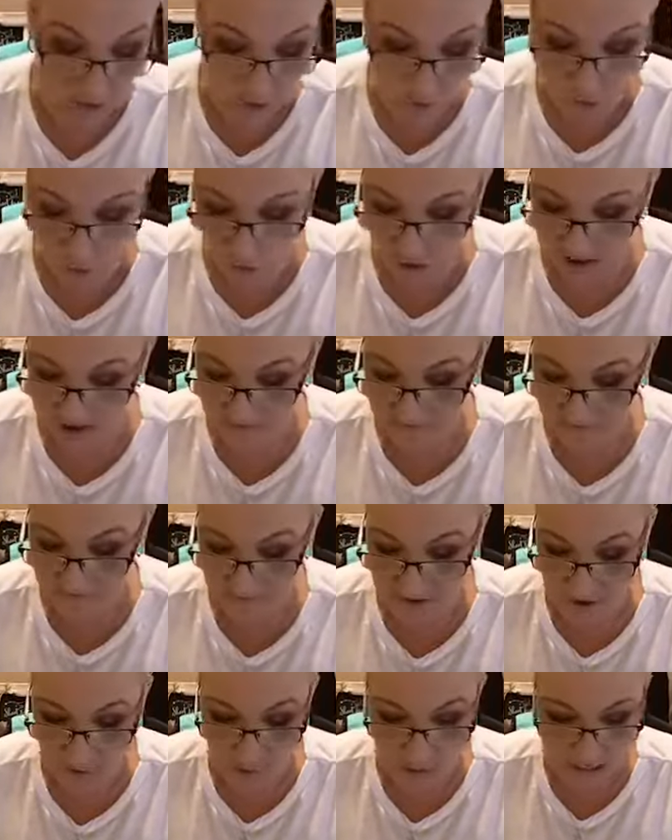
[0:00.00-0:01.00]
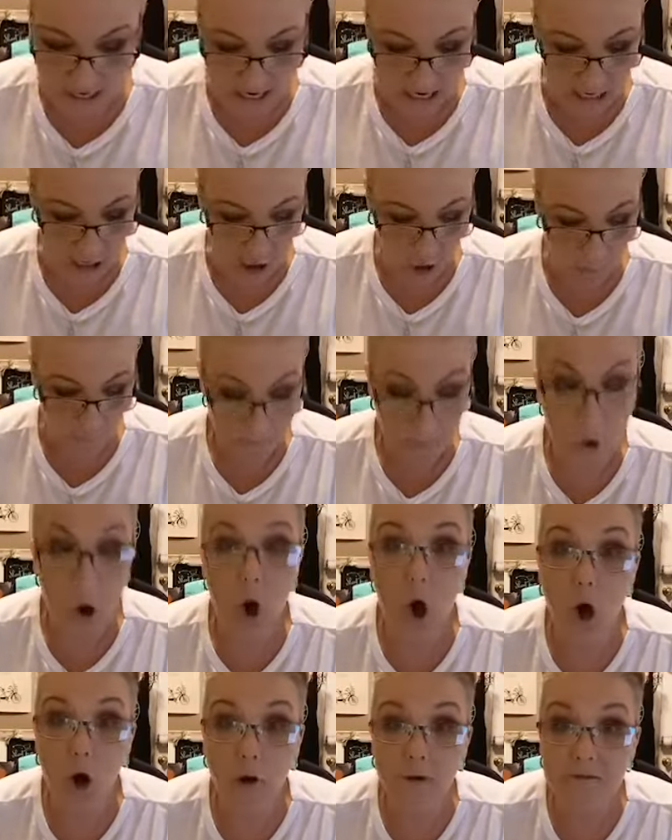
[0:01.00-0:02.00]
going to quite fit on here
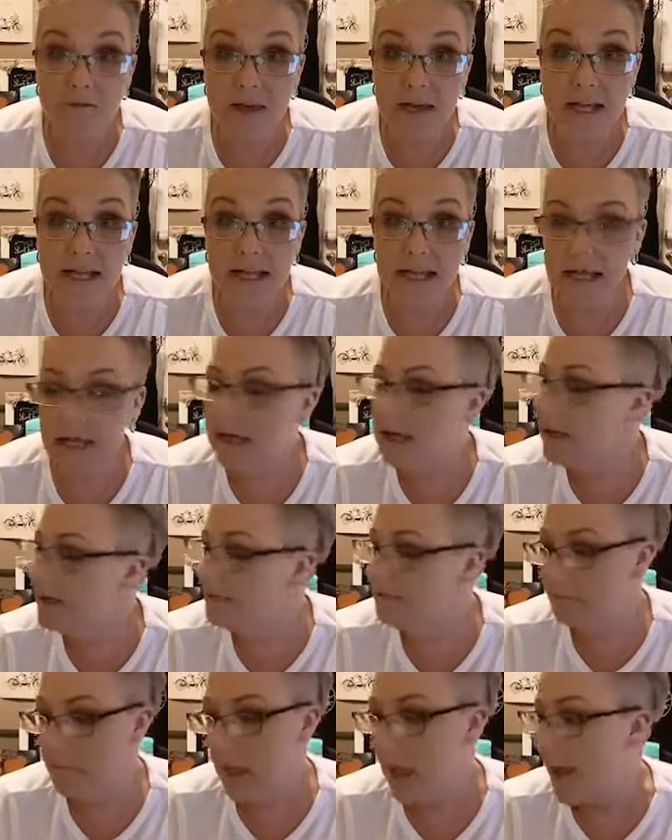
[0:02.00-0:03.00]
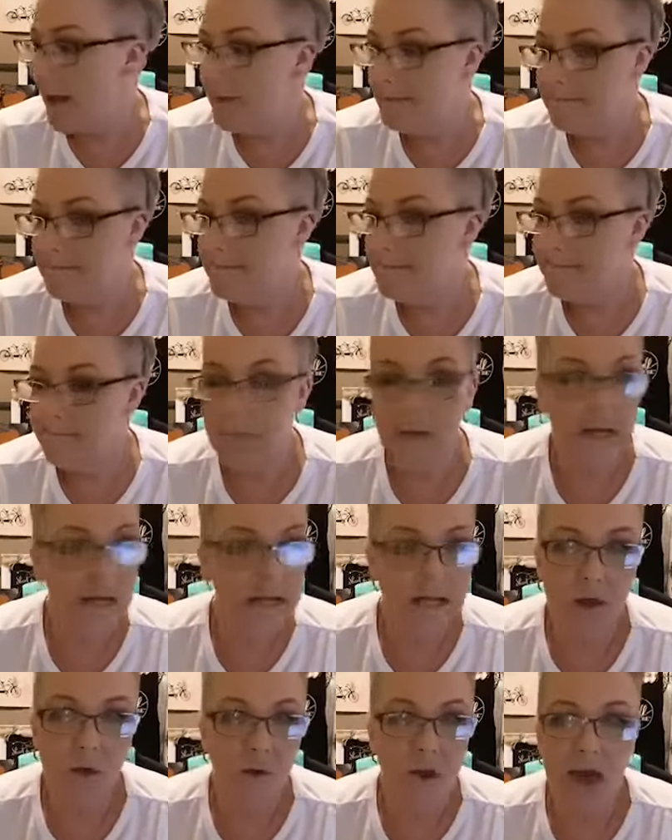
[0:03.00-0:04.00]
perfectly, but
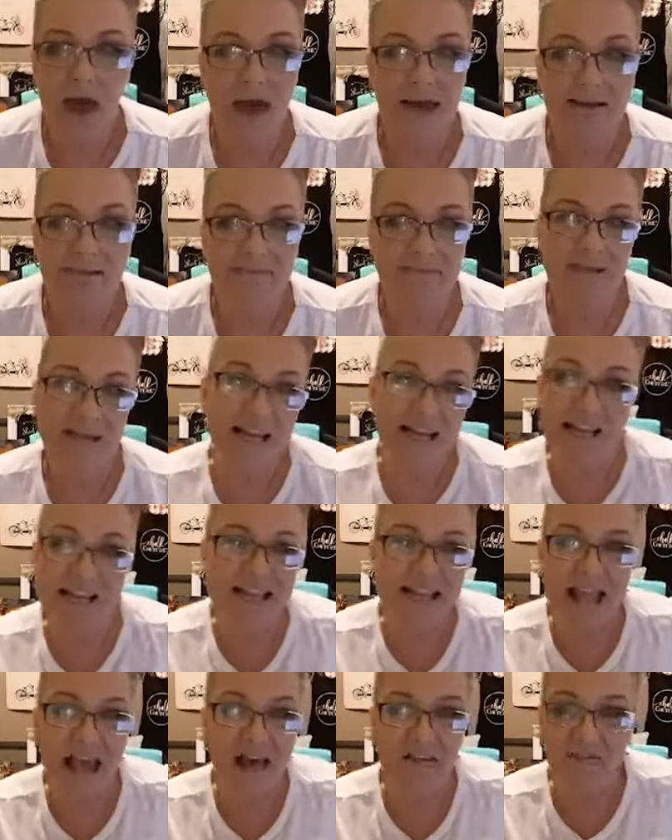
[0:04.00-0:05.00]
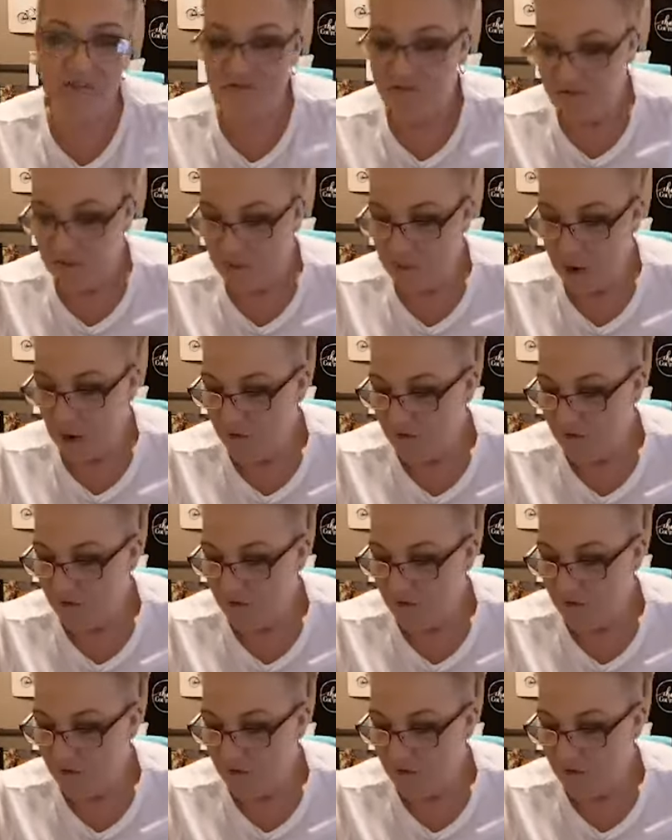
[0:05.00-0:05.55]
it's okay. He doesn't have to fit